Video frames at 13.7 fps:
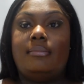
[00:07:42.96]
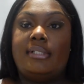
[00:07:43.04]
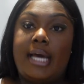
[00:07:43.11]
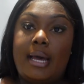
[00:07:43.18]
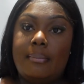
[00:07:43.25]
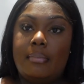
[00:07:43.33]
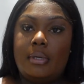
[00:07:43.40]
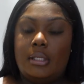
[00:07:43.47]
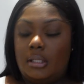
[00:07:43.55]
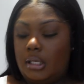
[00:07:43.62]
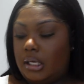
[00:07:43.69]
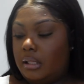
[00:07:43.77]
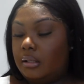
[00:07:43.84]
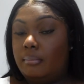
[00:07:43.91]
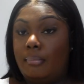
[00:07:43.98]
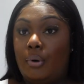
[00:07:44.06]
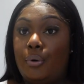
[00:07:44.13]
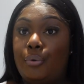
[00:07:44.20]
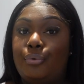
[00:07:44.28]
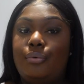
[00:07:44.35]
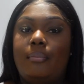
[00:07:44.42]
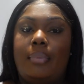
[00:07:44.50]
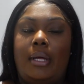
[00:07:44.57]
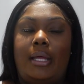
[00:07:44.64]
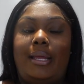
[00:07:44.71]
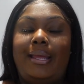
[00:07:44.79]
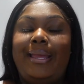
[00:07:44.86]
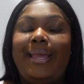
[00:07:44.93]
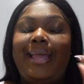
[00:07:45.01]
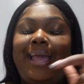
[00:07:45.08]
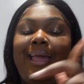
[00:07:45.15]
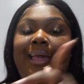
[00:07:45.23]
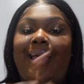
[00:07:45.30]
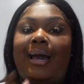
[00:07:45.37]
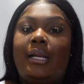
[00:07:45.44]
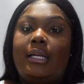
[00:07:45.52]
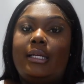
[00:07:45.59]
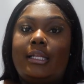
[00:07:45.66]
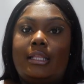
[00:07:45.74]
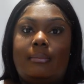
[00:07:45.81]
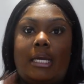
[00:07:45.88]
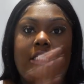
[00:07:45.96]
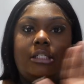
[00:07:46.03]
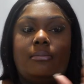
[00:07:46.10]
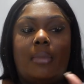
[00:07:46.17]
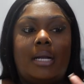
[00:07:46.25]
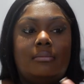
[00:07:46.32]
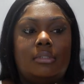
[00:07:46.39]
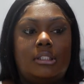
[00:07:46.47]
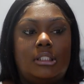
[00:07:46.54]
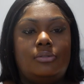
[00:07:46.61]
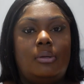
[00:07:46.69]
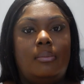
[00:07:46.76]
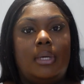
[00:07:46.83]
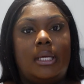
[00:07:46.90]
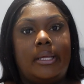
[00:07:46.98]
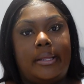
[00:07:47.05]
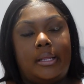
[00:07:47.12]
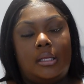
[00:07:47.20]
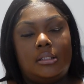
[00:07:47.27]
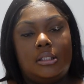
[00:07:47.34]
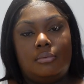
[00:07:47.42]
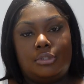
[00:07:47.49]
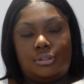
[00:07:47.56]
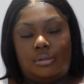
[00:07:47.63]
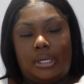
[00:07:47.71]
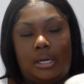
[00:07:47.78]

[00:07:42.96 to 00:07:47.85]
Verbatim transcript: top in the color bone but I didn't get the matching bottoms to this one because it was sold